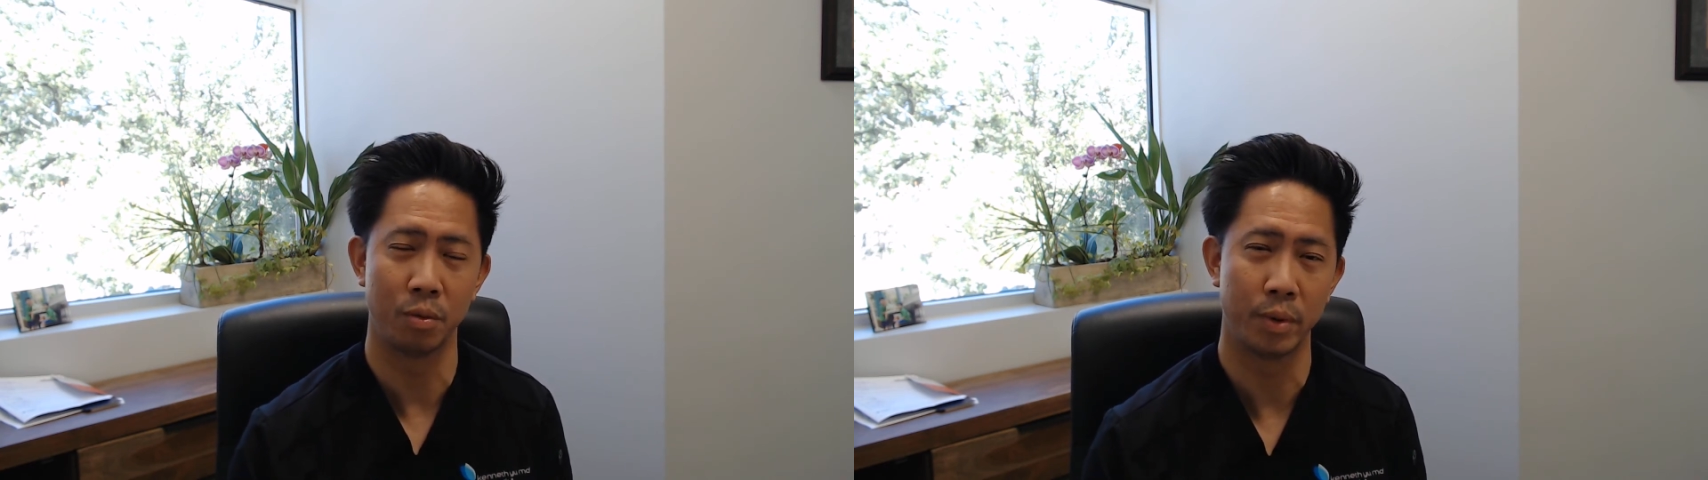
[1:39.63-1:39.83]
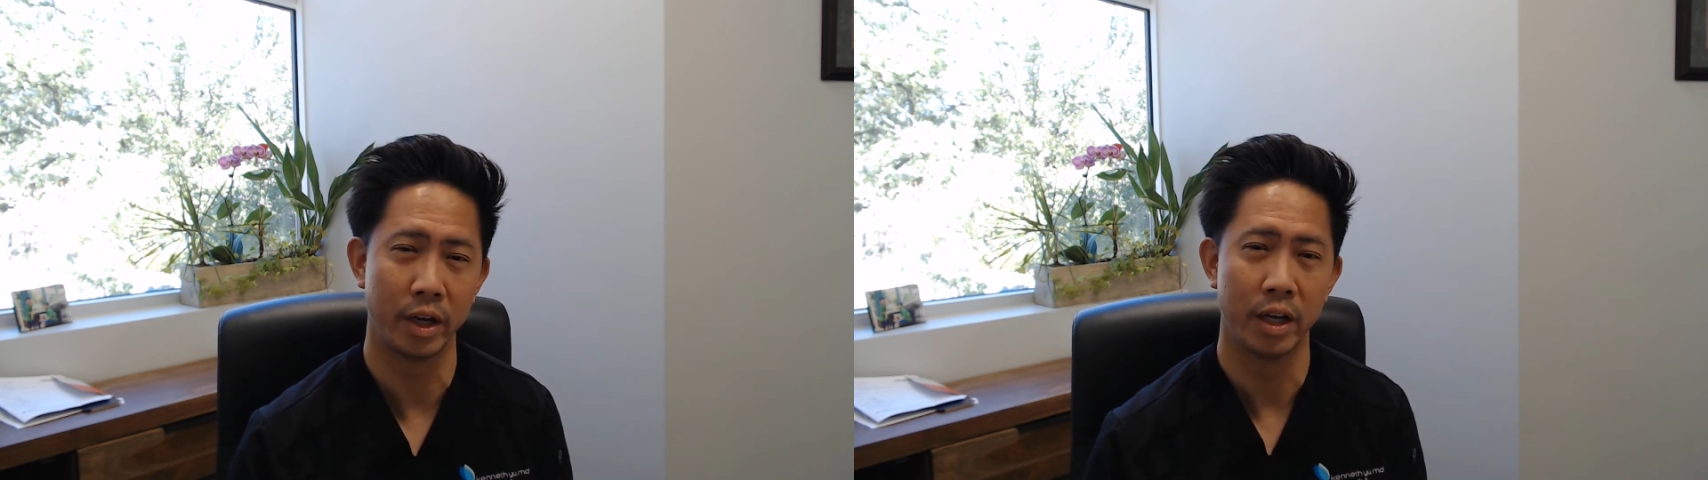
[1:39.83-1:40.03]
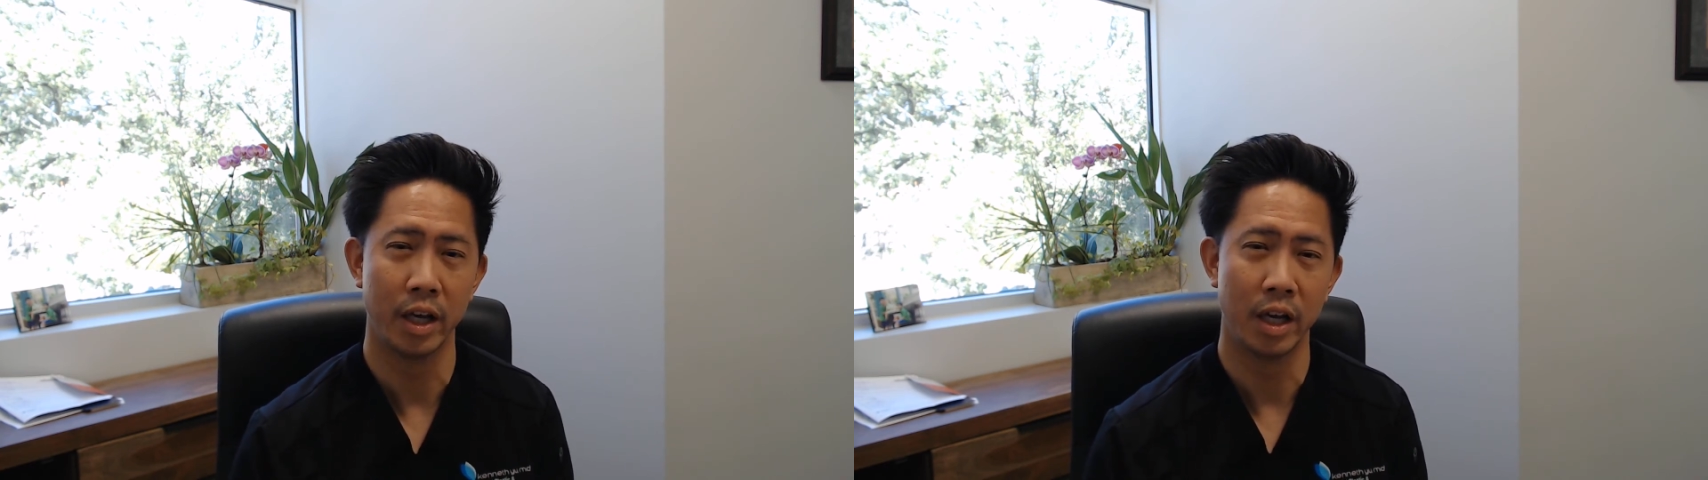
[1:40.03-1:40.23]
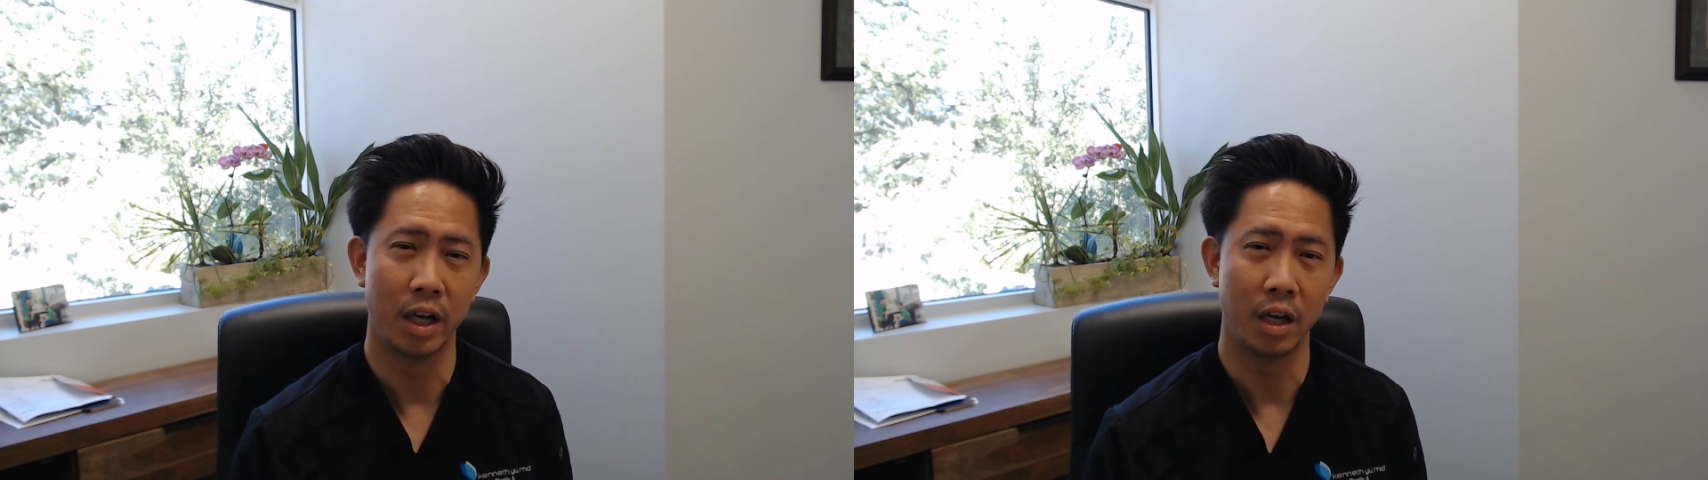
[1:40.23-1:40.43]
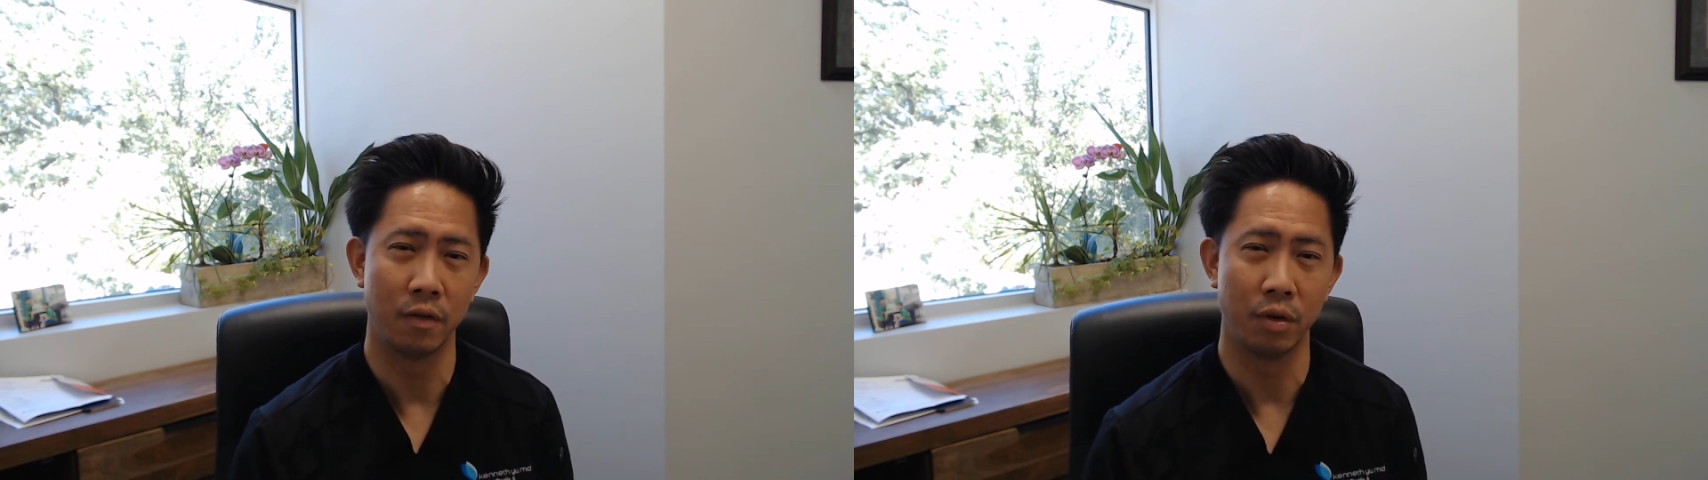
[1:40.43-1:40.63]
But
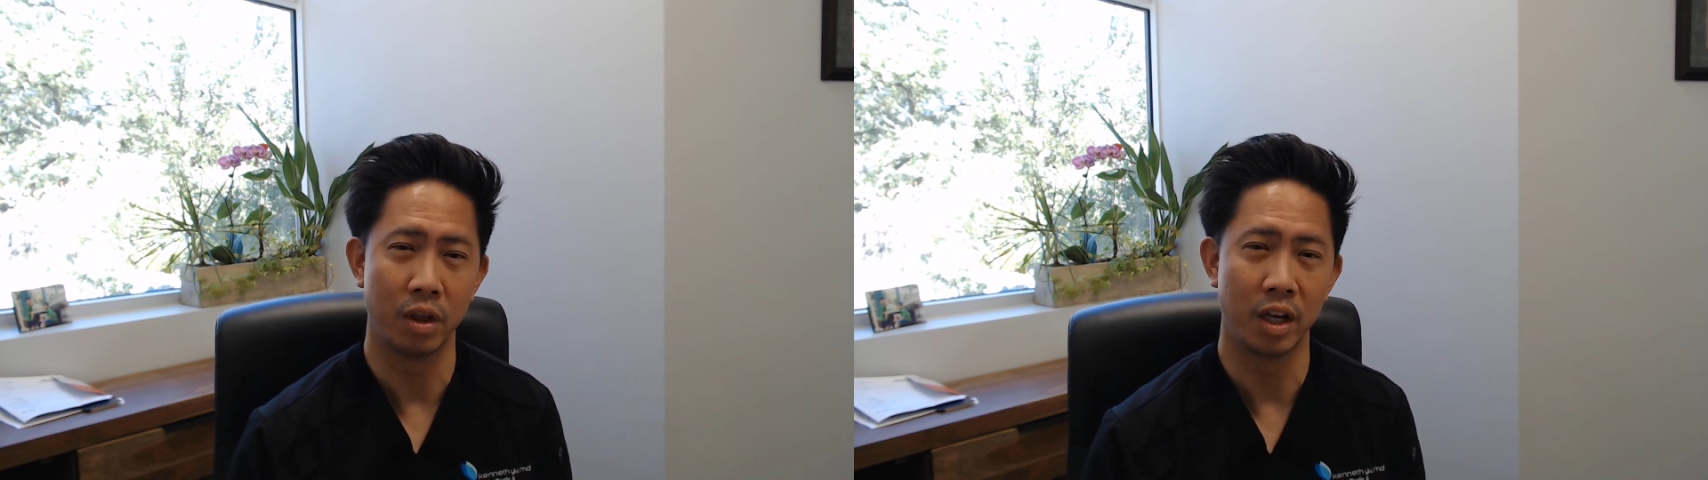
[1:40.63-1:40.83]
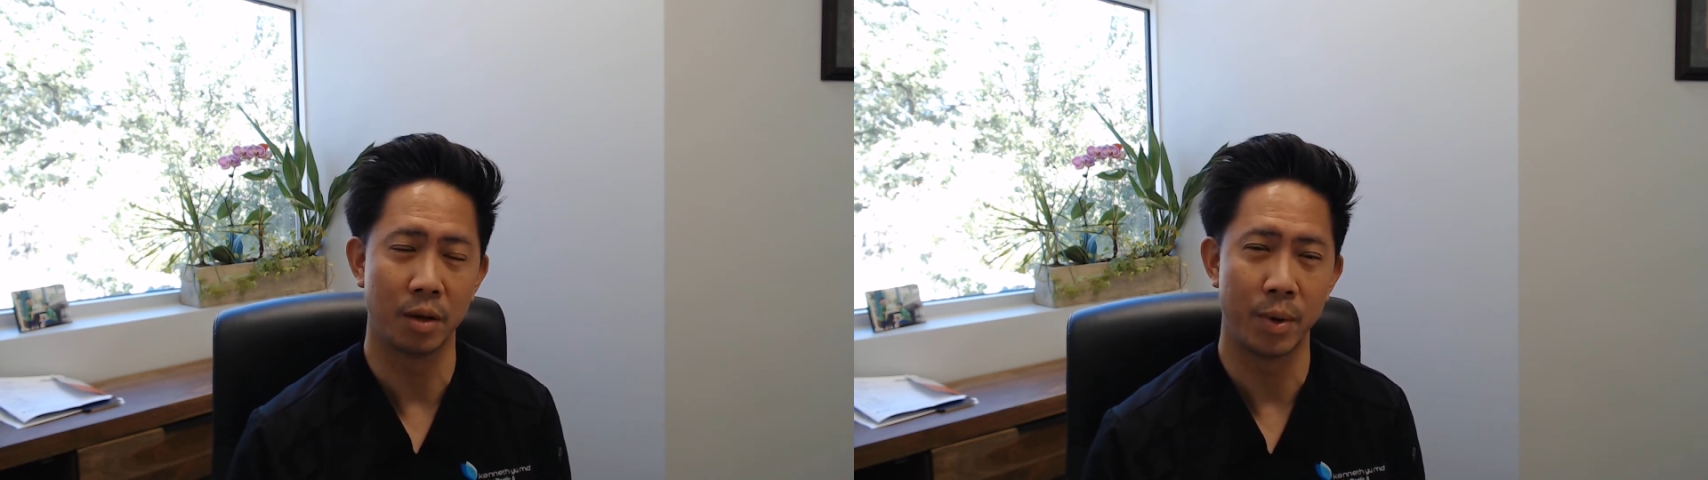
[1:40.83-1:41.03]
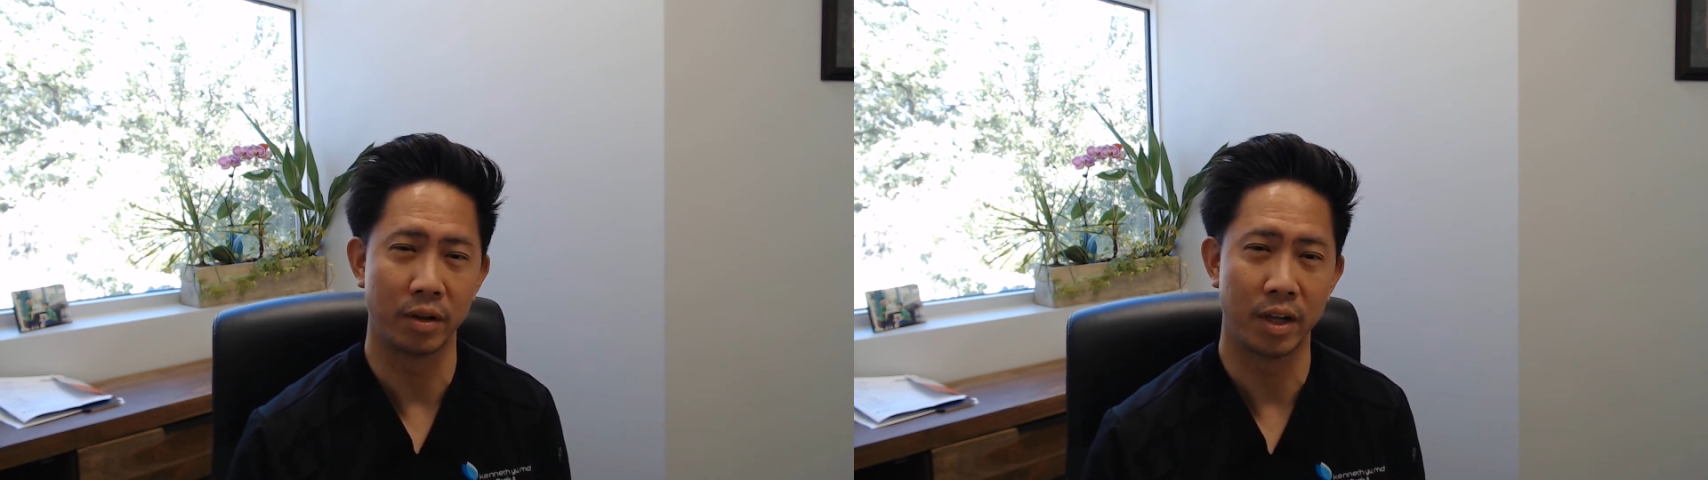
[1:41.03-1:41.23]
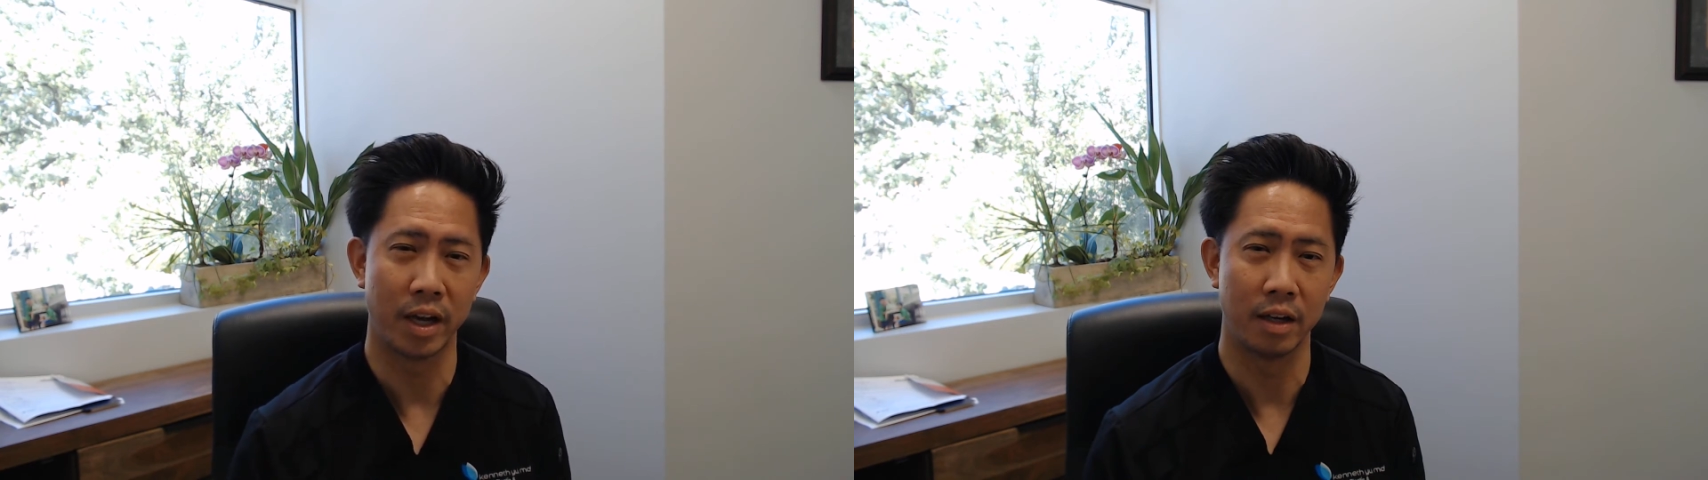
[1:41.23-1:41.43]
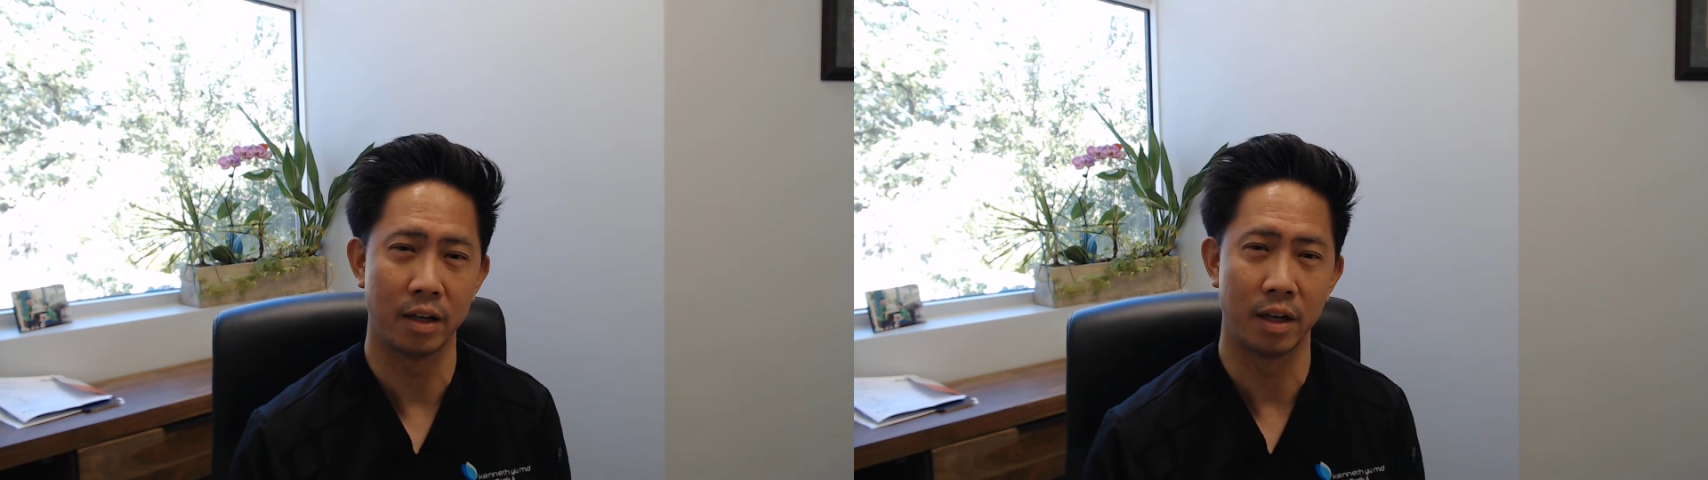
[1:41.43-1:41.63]
if you think about that,